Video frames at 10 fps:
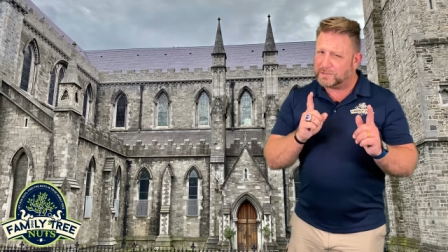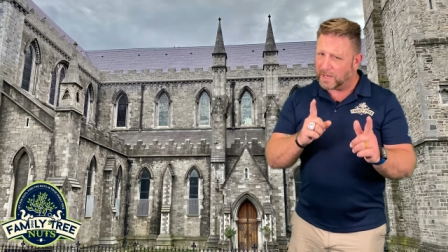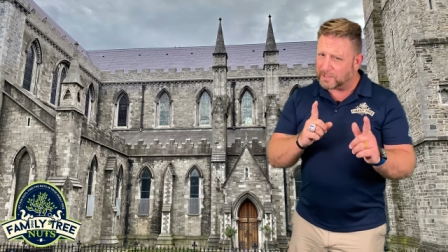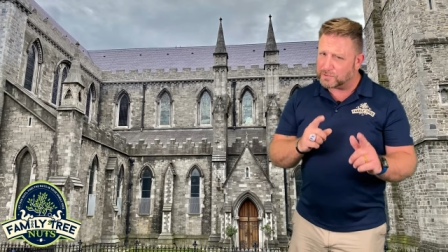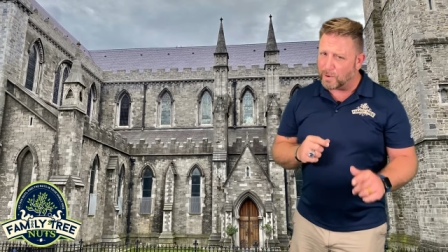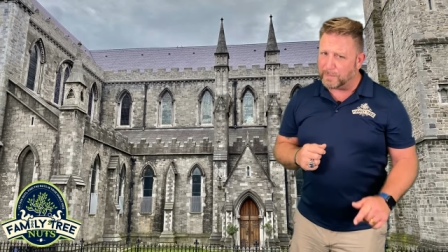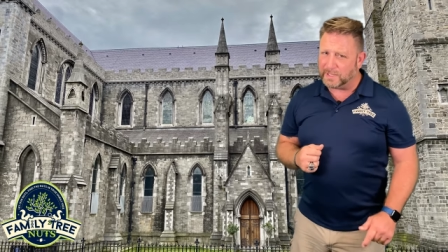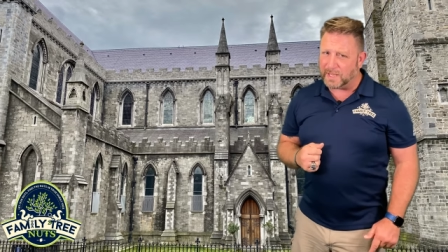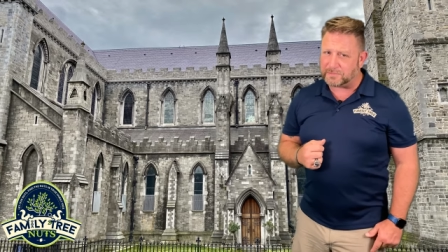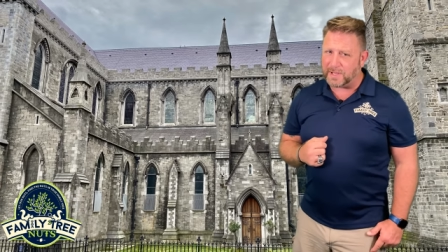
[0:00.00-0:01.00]
tell us what we
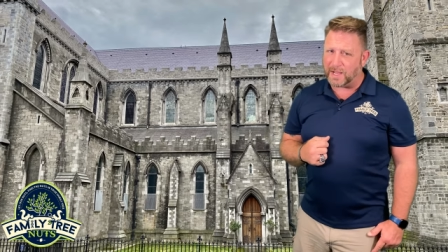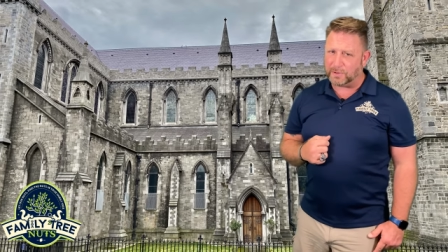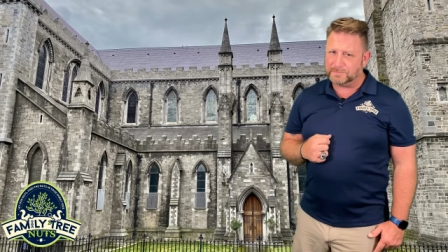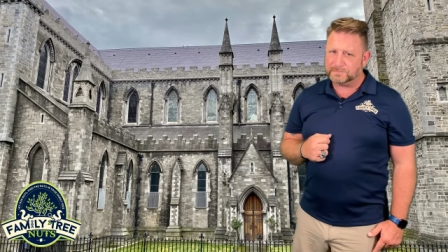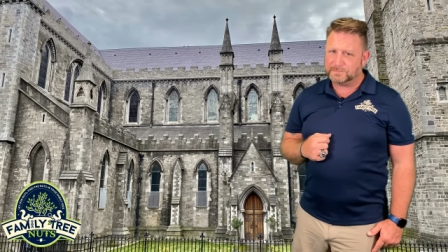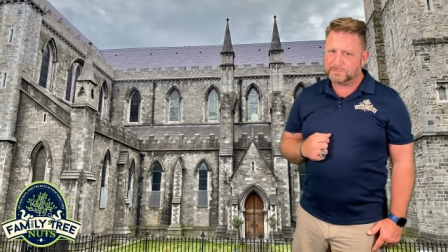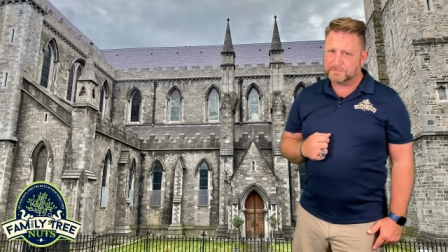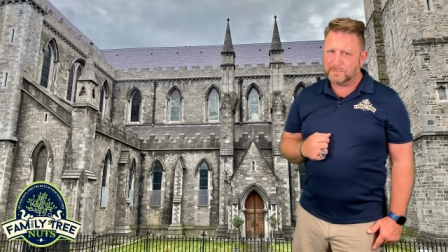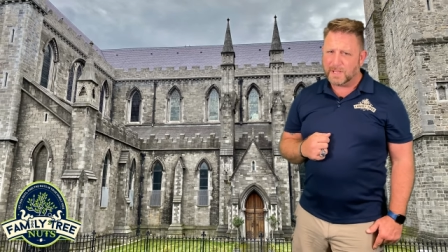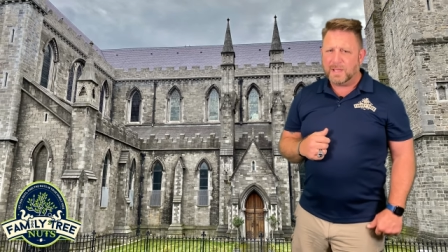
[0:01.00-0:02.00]
left out.
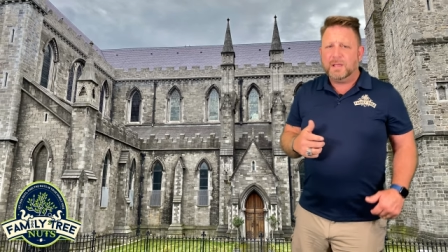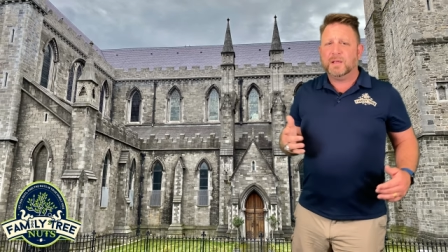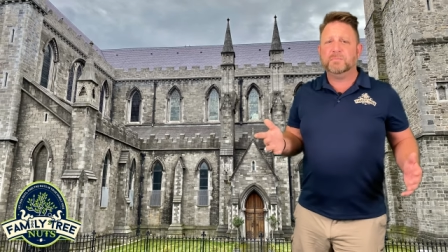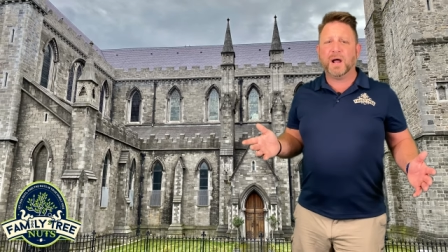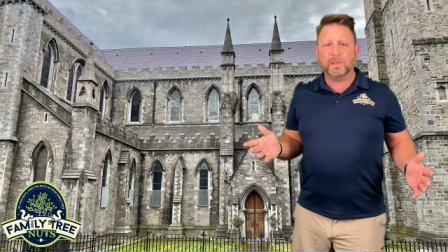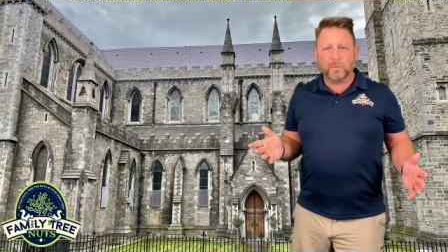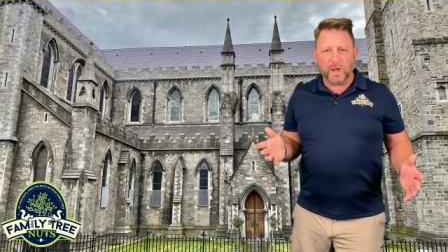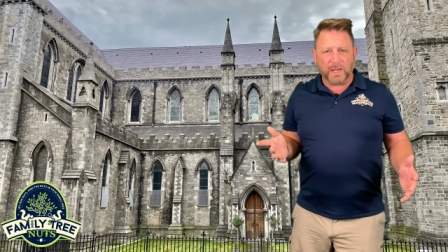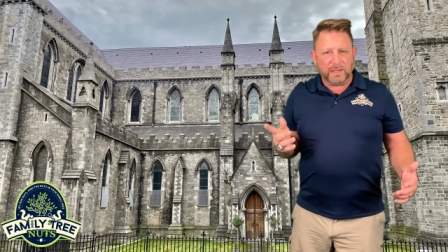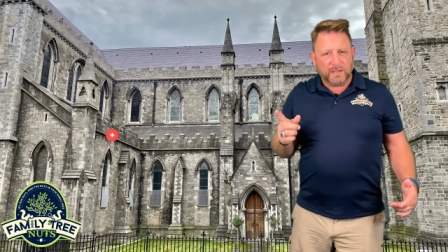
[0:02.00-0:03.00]
And by the
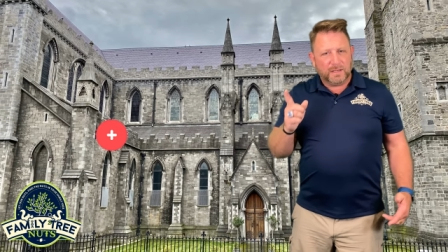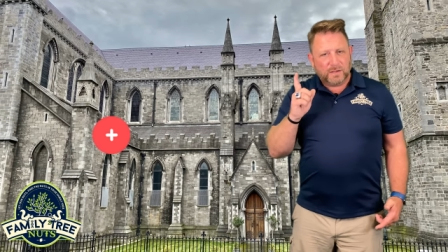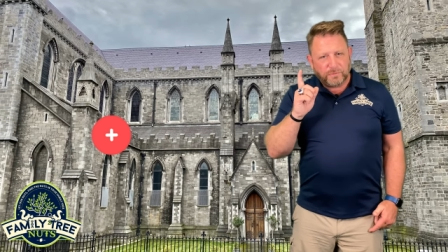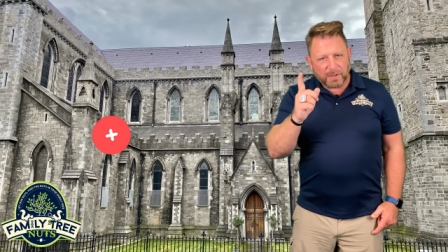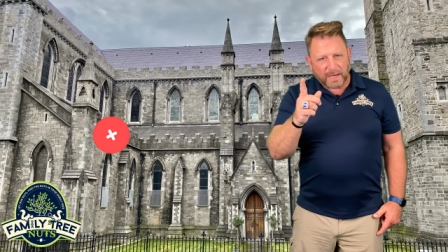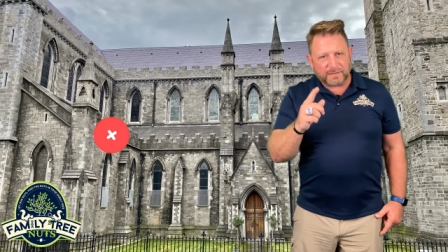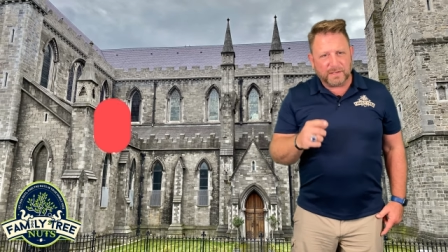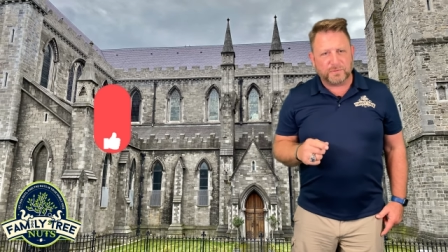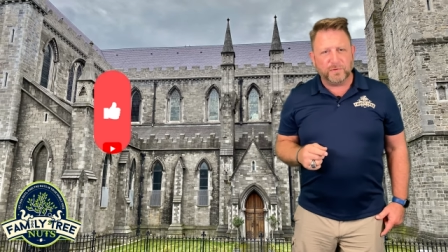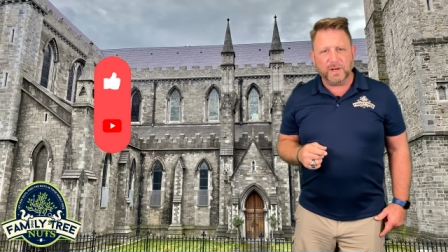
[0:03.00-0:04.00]
way, if you like
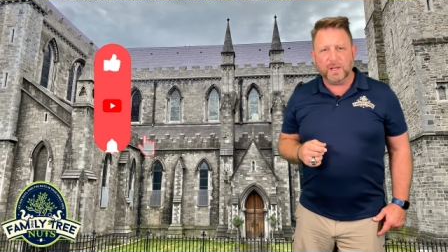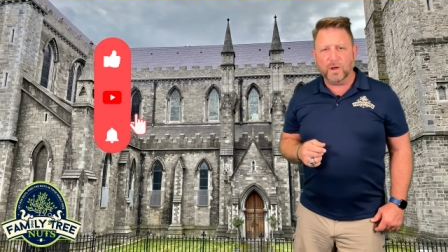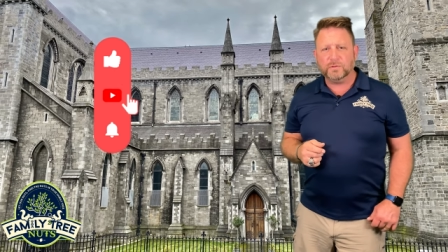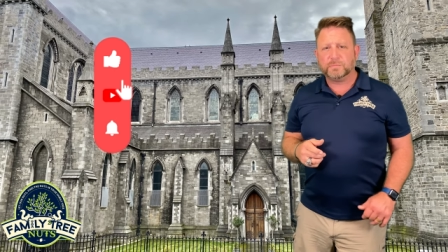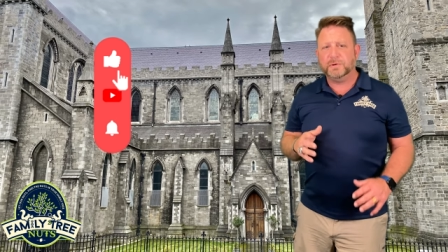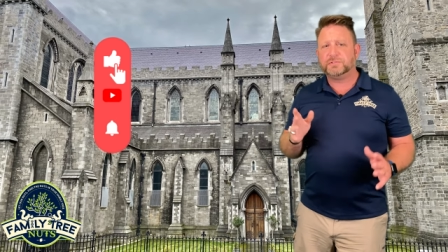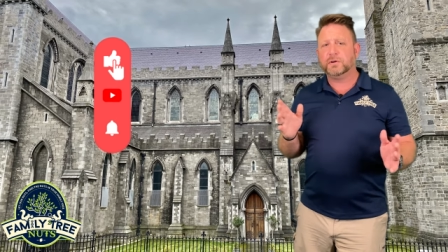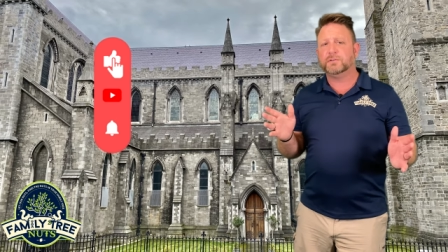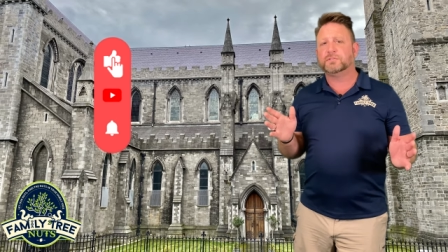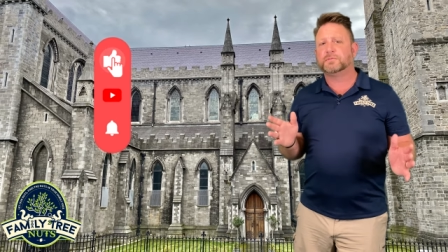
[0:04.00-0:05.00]
these videos, be sure
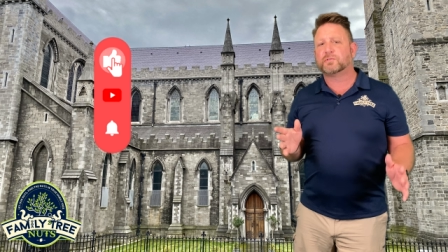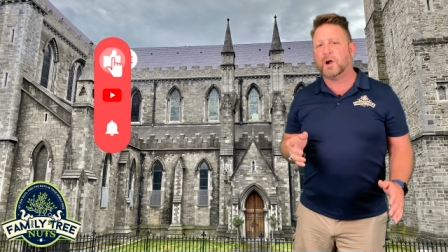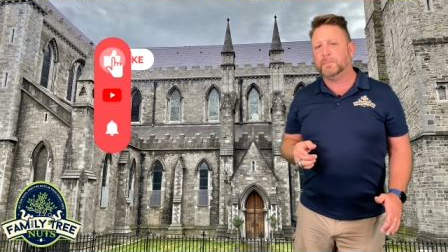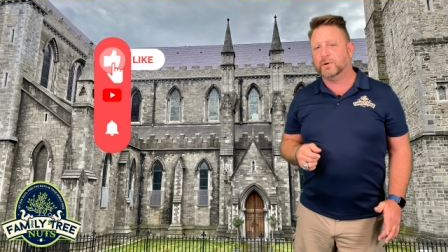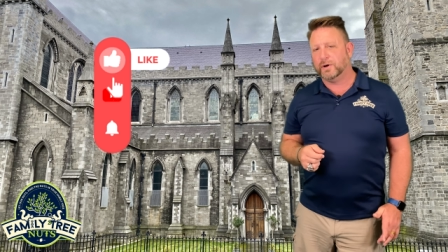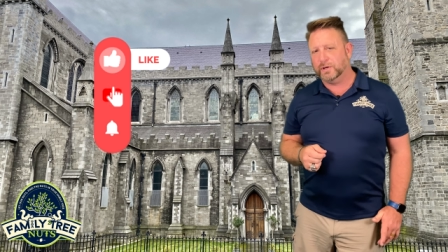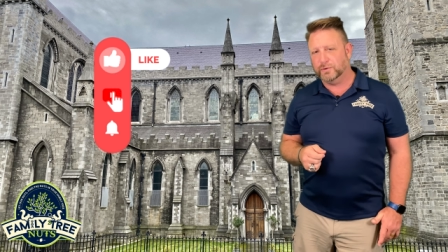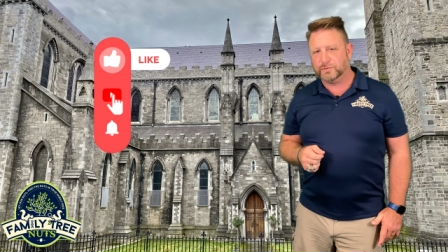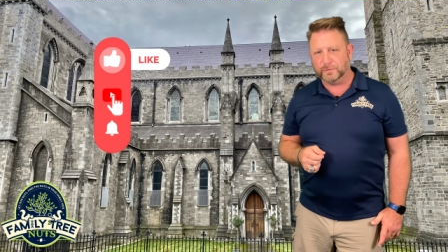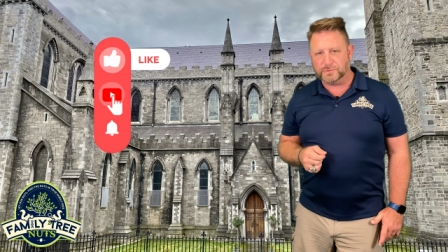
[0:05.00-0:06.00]
to subscribe to our
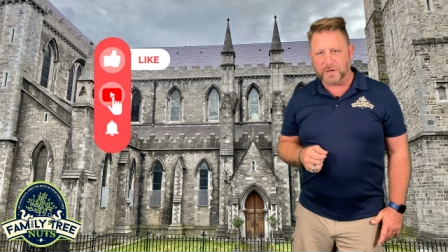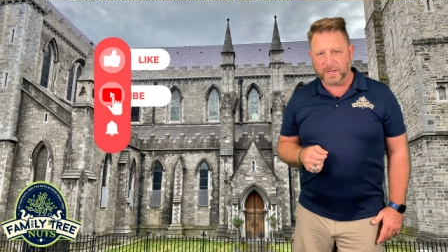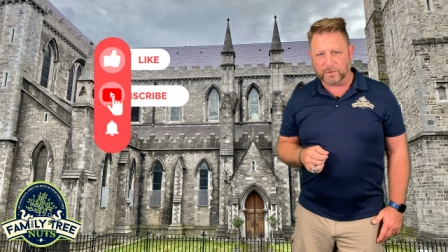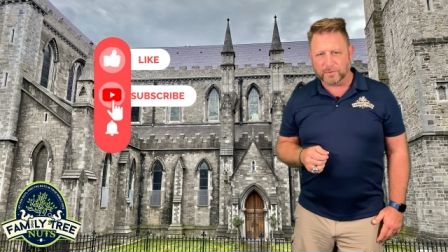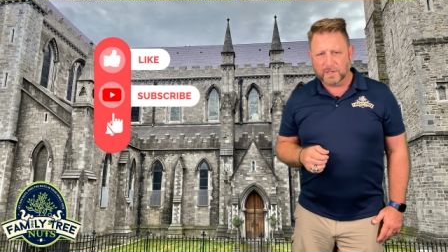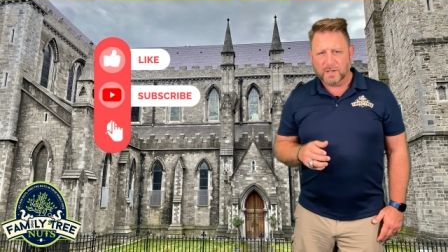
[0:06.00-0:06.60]
YouTube channel.